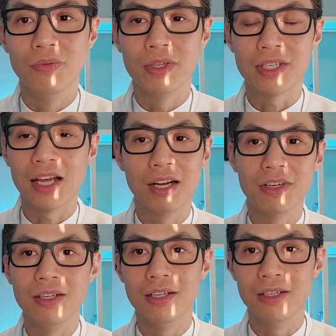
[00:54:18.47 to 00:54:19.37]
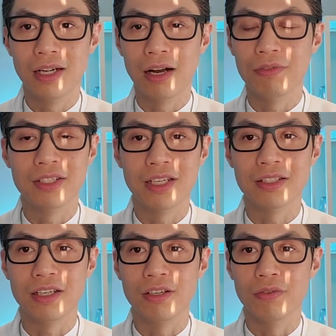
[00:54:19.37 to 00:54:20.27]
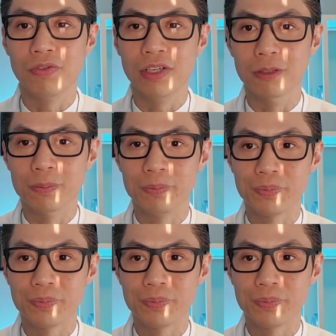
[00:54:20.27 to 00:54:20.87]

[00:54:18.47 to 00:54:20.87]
Scan every sense that you can feel.